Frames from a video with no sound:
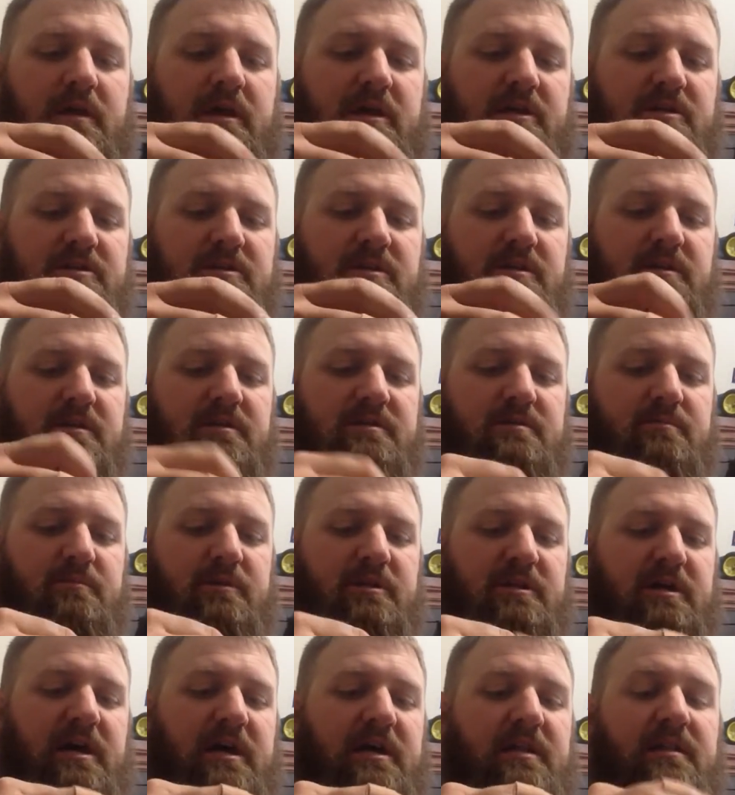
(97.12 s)
Actually it needs to be
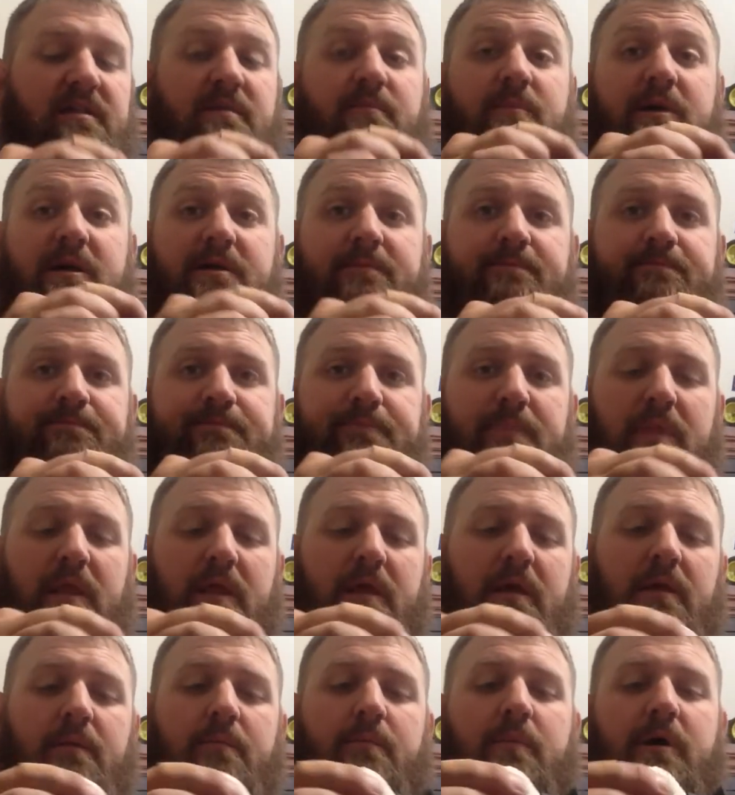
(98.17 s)
tightened a bit,
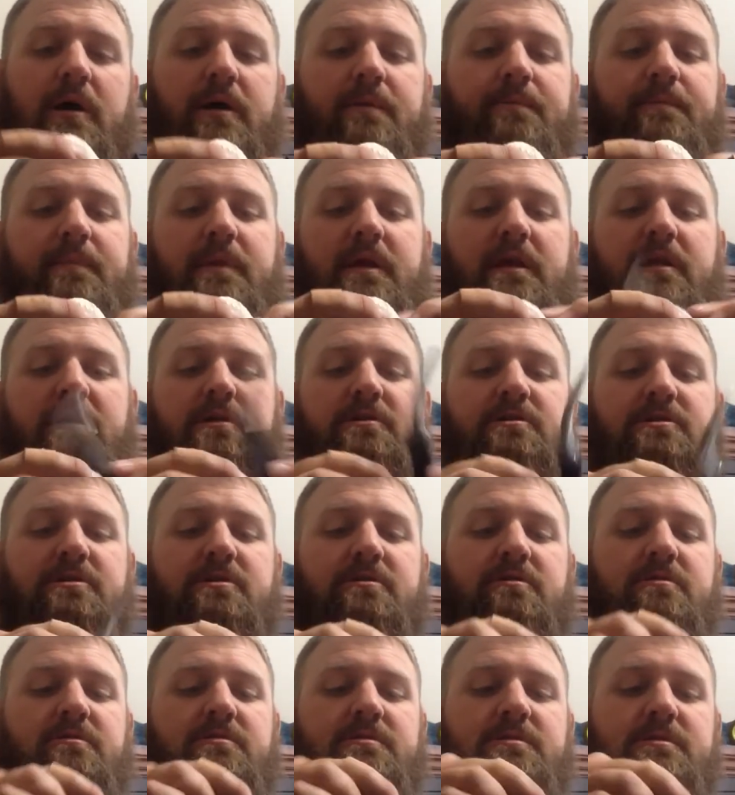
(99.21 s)
but it
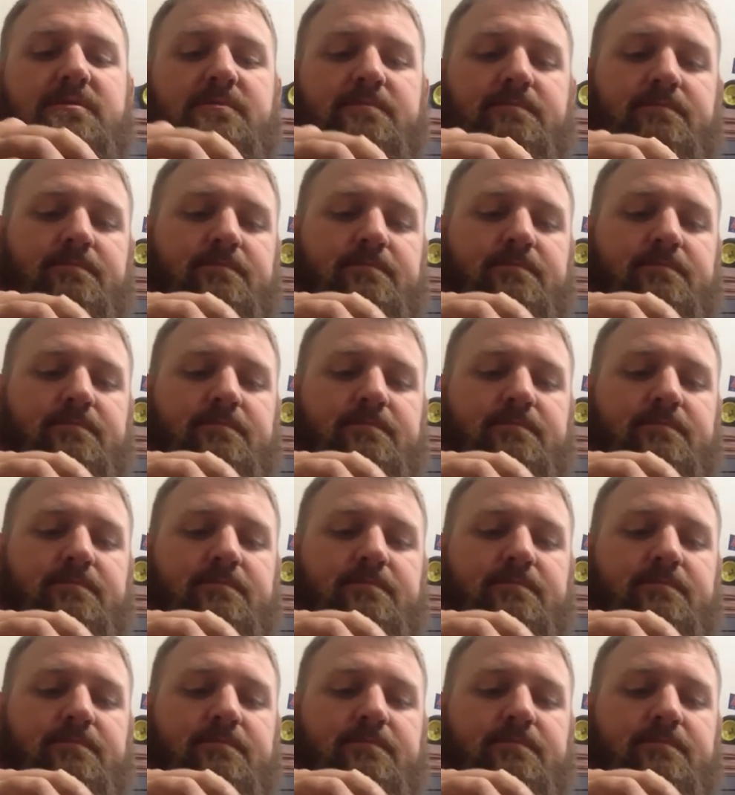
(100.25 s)
unscrews